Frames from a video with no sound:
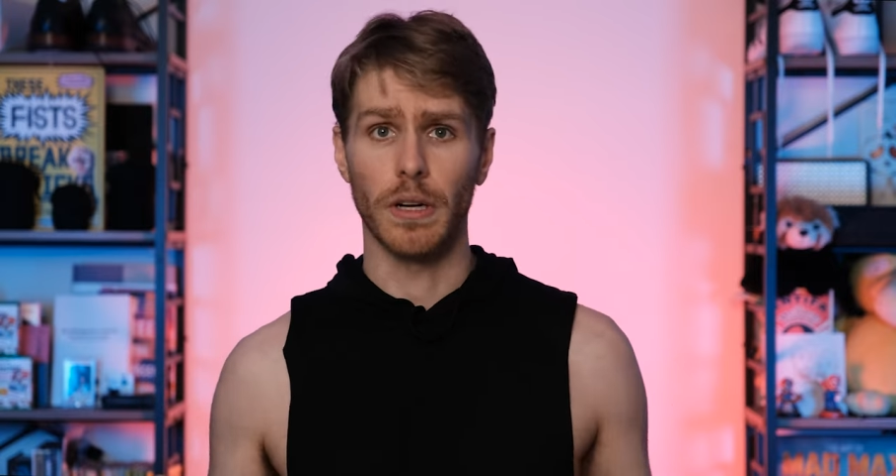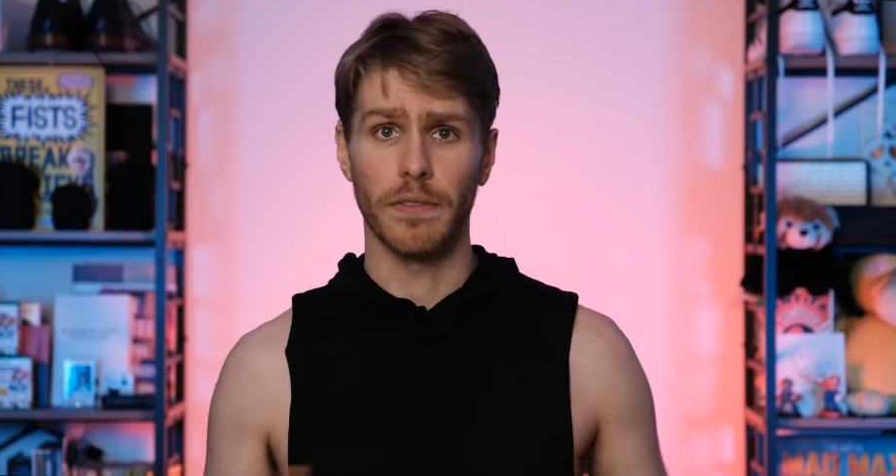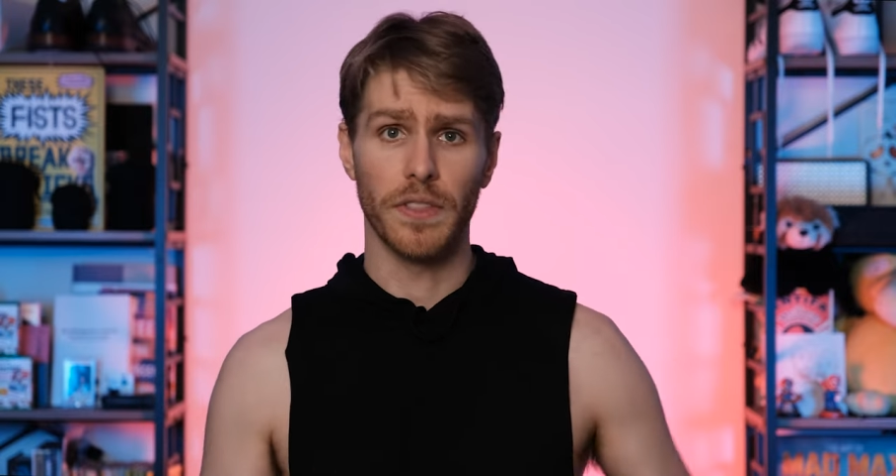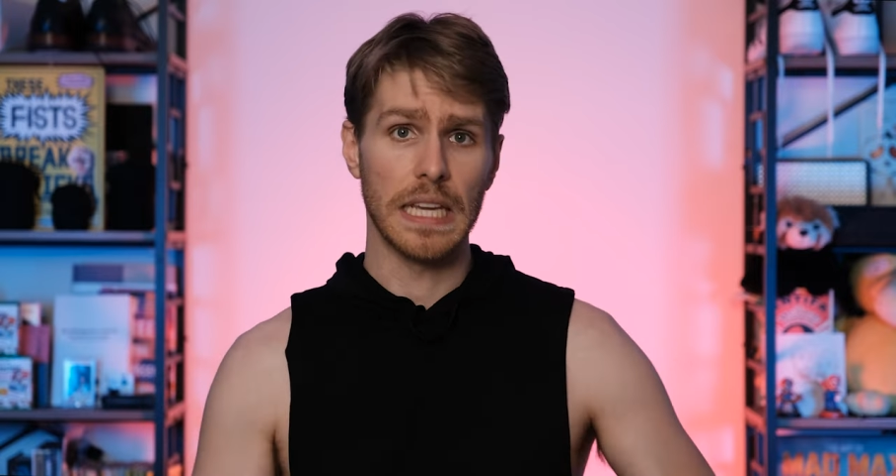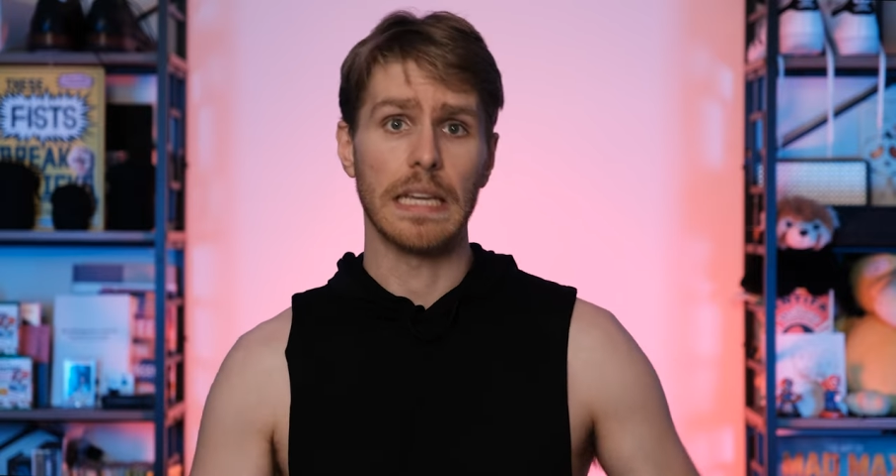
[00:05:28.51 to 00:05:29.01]

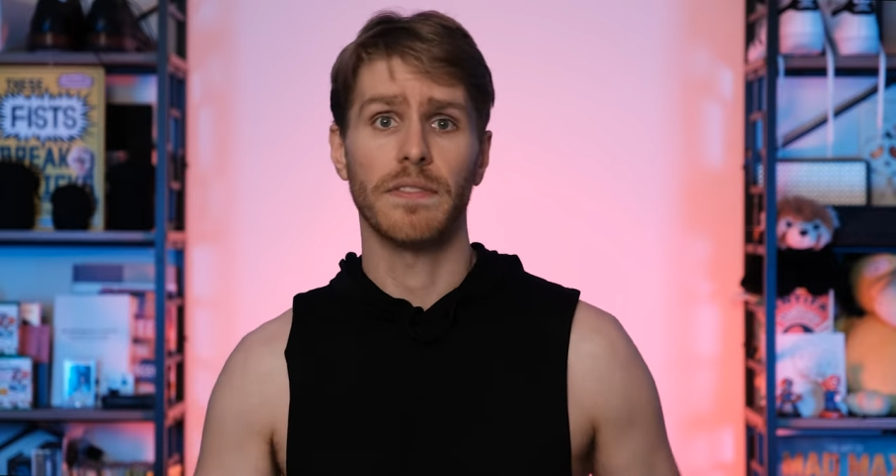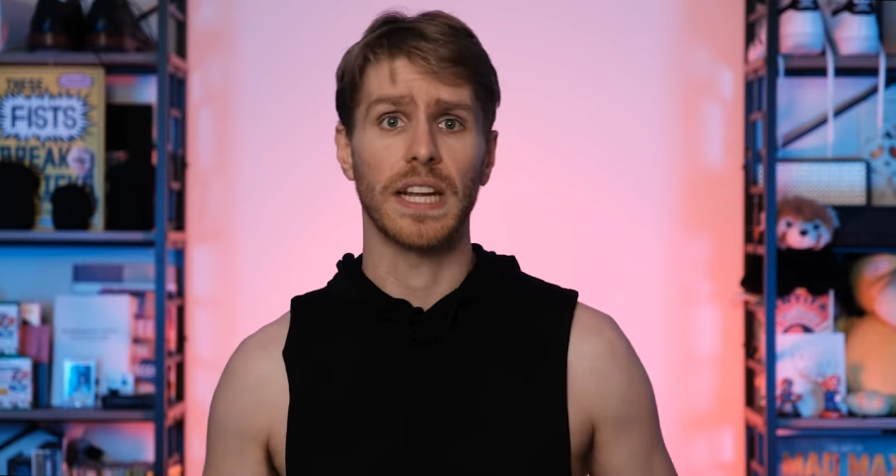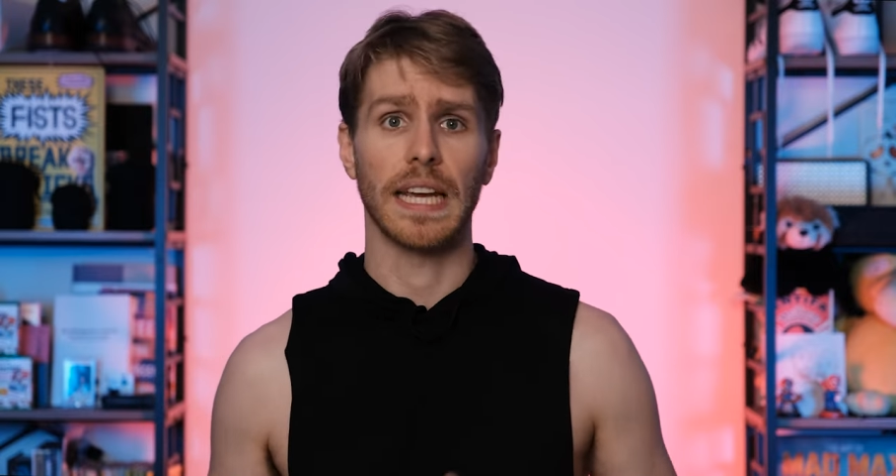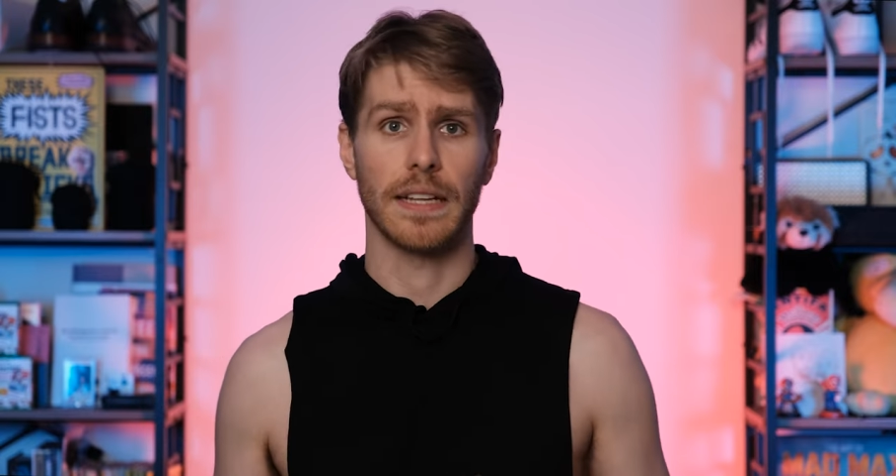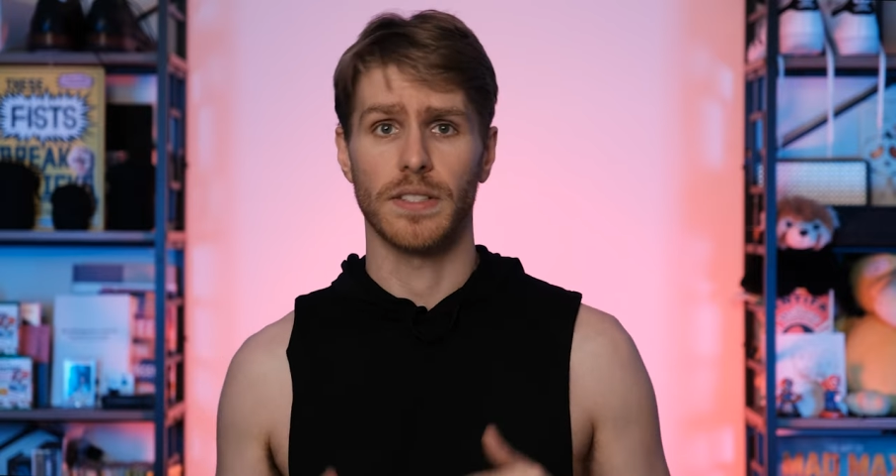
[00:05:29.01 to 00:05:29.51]
of the
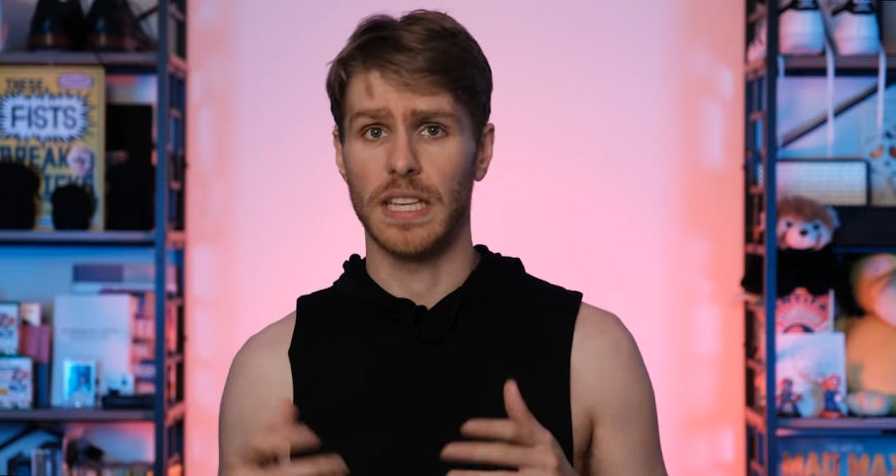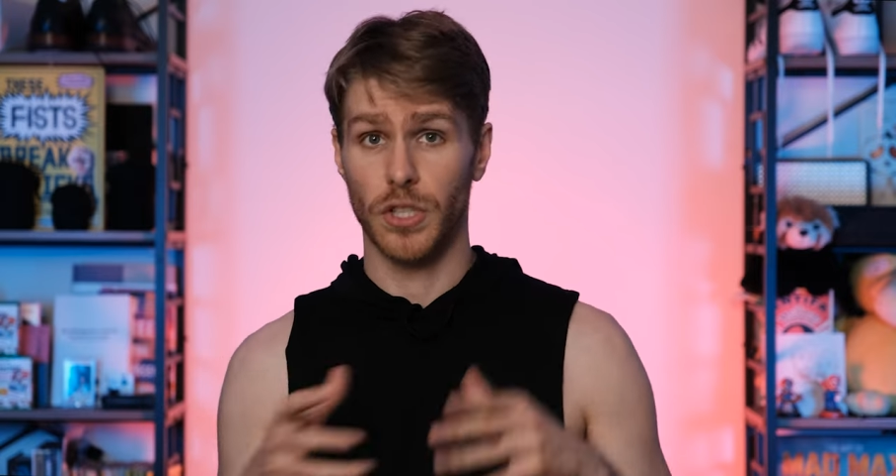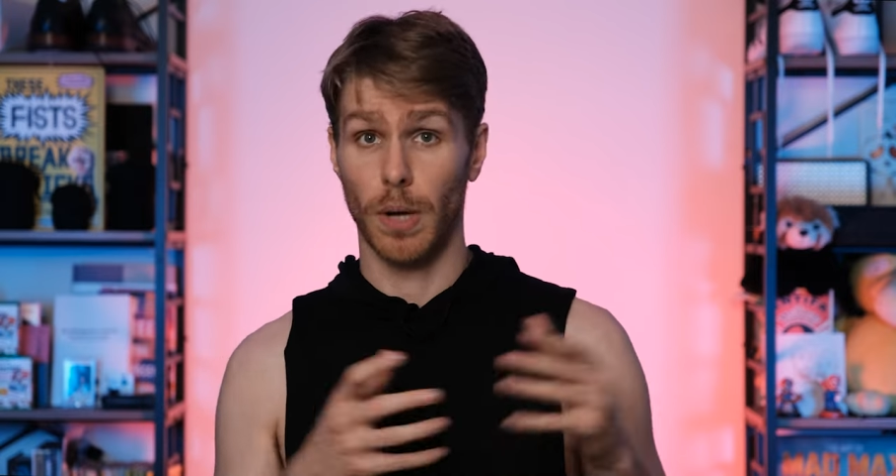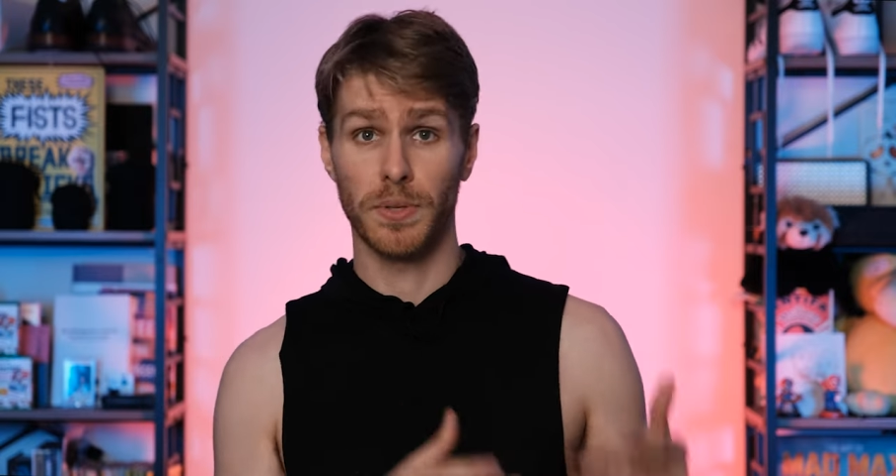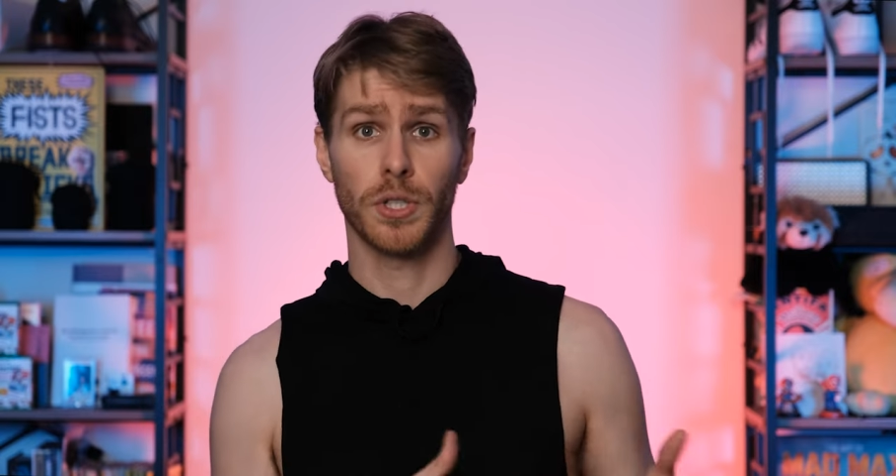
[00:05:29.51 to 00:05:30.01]
evening as
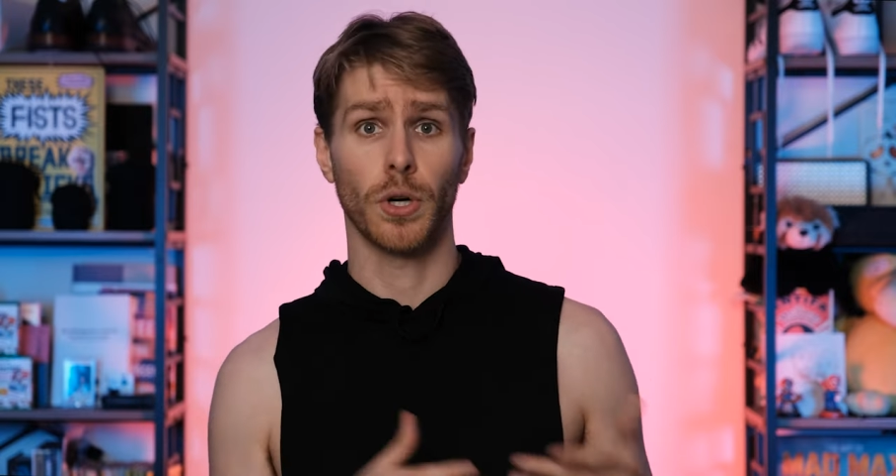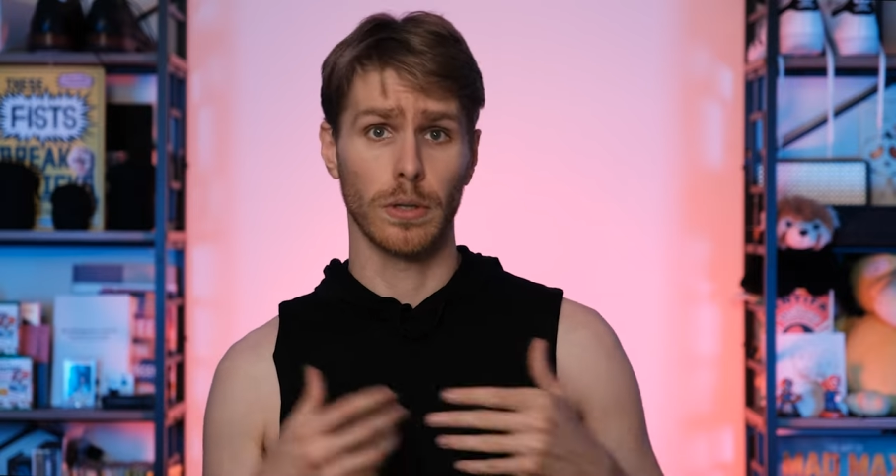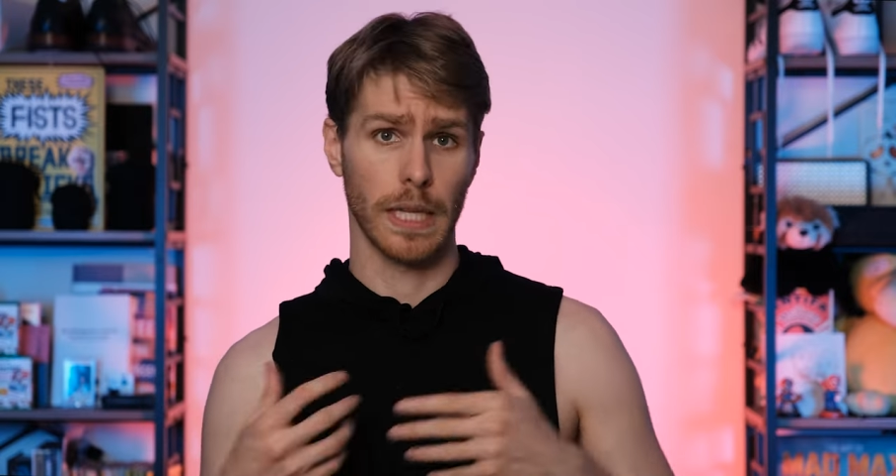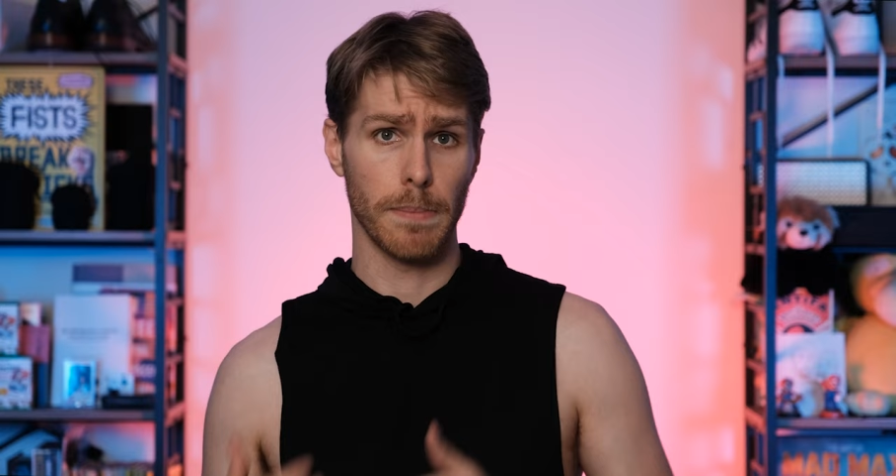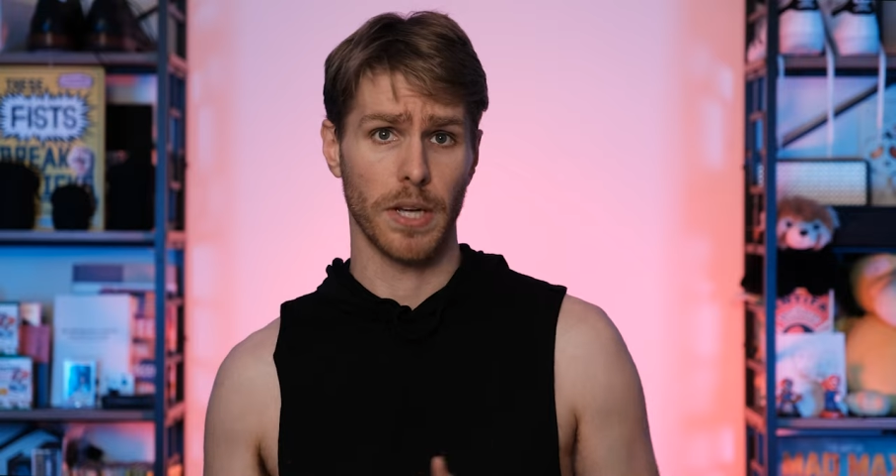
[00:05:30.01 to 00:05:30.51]
these
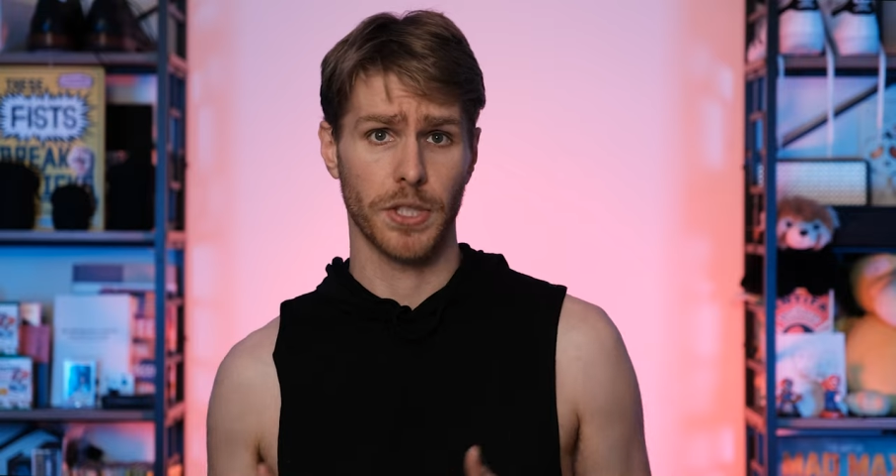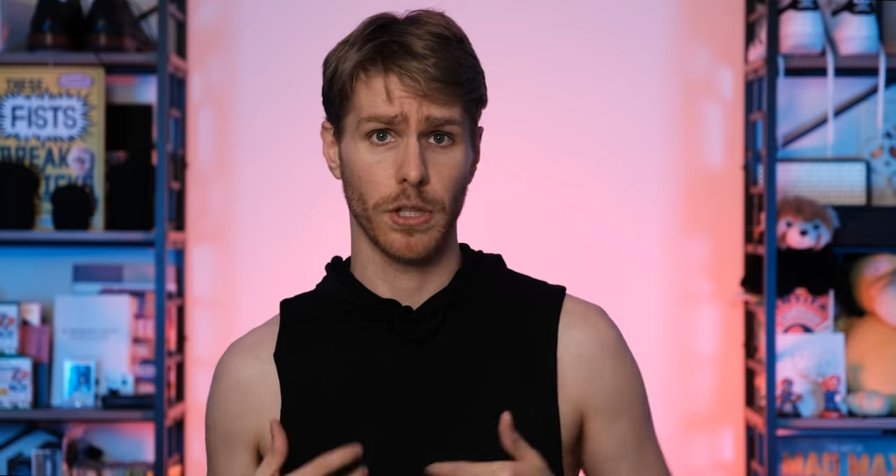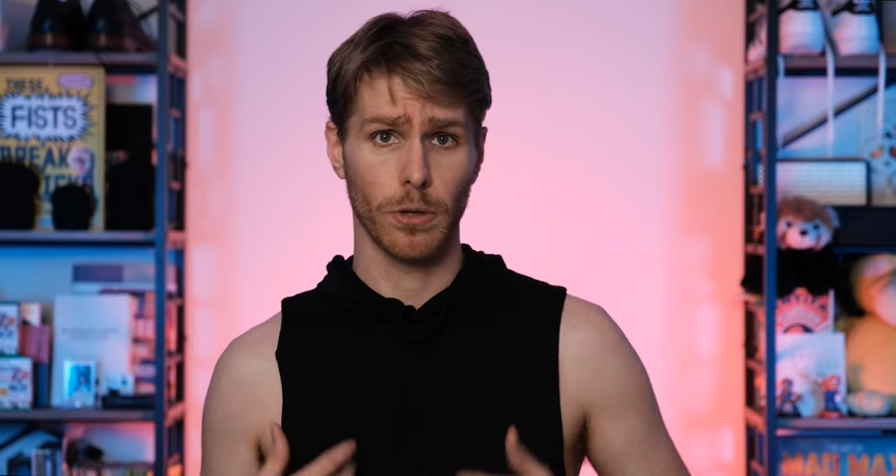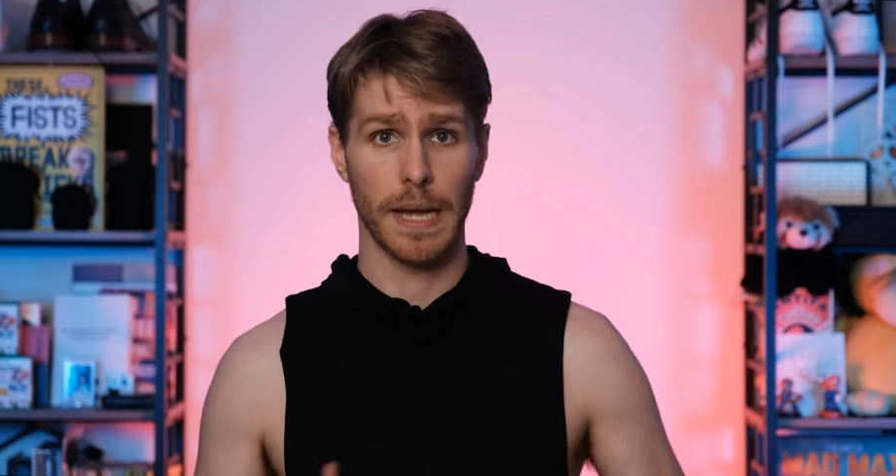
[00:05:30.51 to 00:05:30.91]
absurdly muscular